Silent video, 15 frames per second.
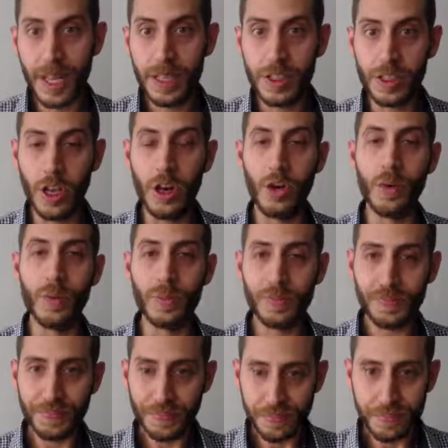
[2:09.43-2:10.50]
So
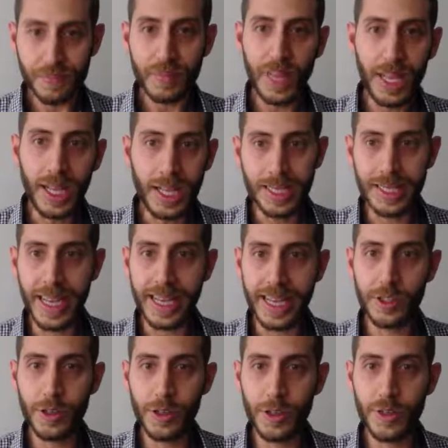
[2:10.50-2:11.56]
stay
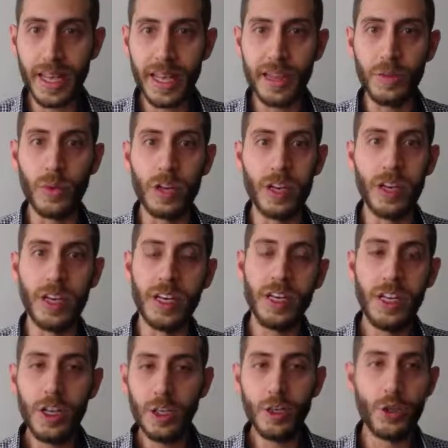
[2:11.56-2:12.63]
tuned, and we're going to
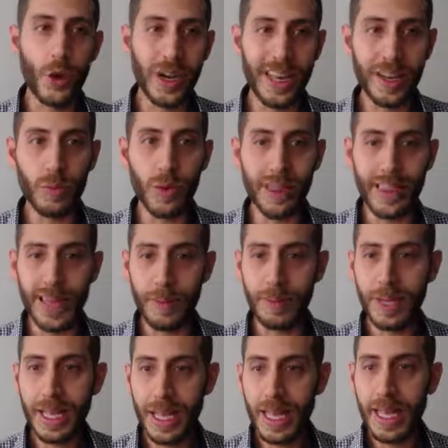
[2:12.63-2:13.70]
join in with them
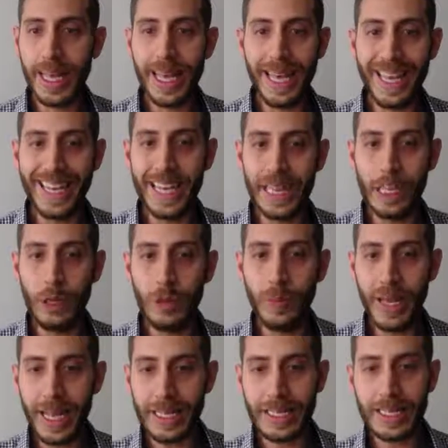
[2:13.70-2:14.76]
in a little
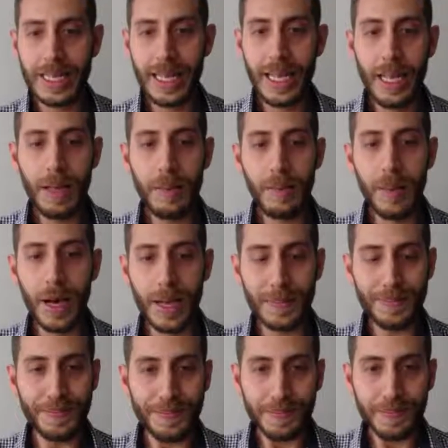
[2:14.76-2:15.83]
bit. But